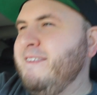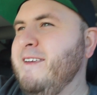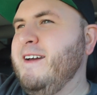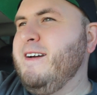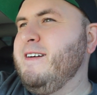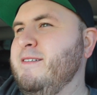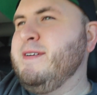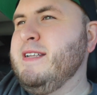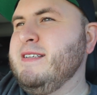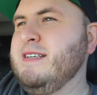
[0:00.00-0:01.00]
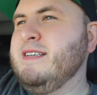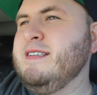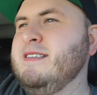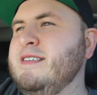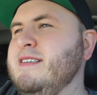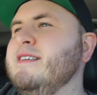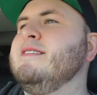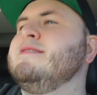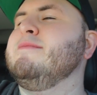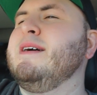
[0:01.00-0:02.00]
yeah, I mean,
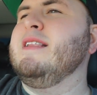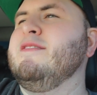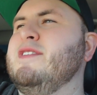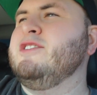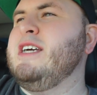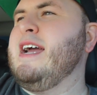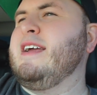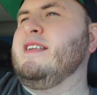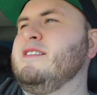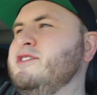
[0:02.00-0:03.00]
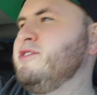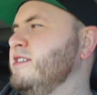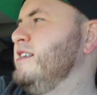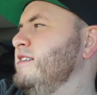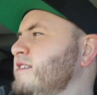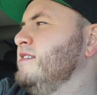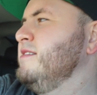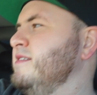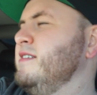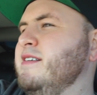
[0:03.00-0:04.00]
it, somebody left their jacket in the street.
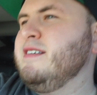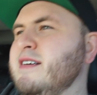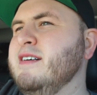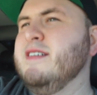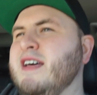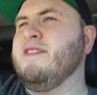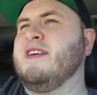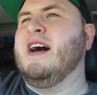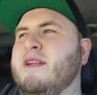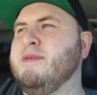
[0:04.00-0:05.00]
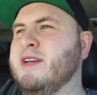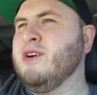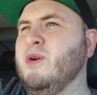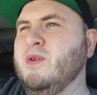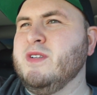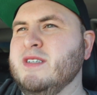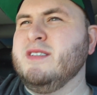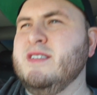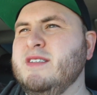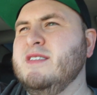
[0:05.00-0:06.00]
I saw that. It's got to be cold.
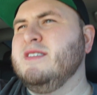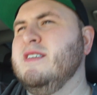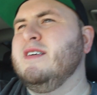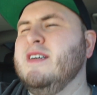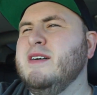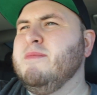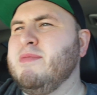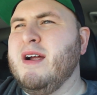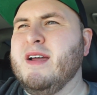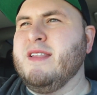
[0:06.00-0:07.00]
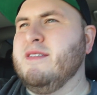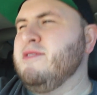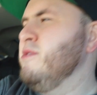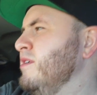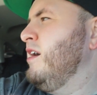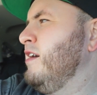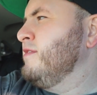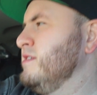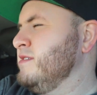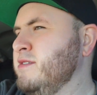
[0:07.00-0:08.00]
Probably they threw it
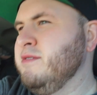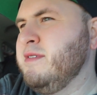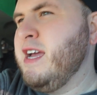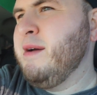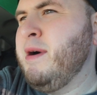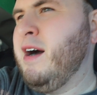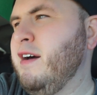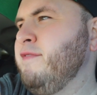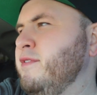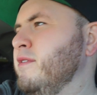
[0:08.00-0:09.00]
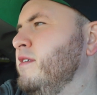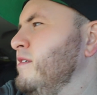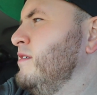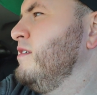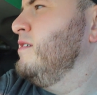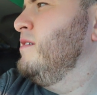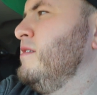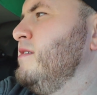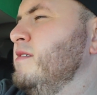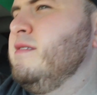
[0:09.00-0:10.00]
off because it's too damn hot for it.
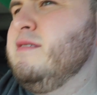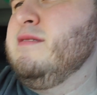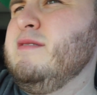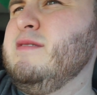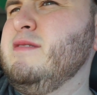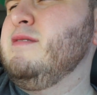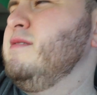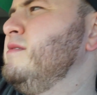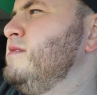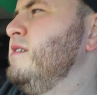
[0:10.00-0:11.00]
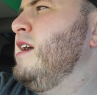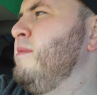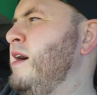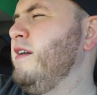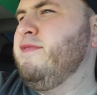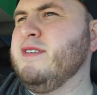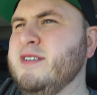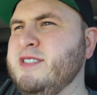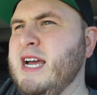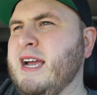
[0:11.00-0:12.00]
It's very hot. Too damn hot for
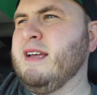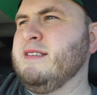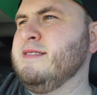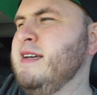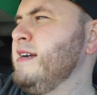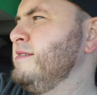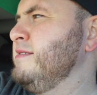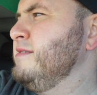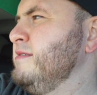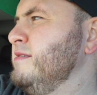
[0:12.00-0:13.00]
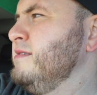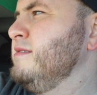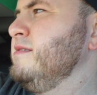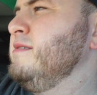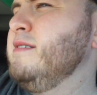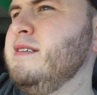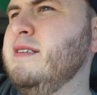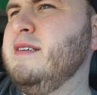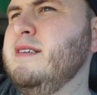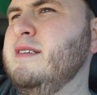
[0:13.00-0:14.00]
a jacket in Texas. It's
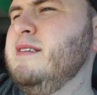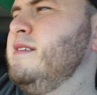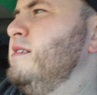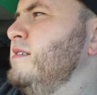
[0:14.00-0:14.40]
98 degrees.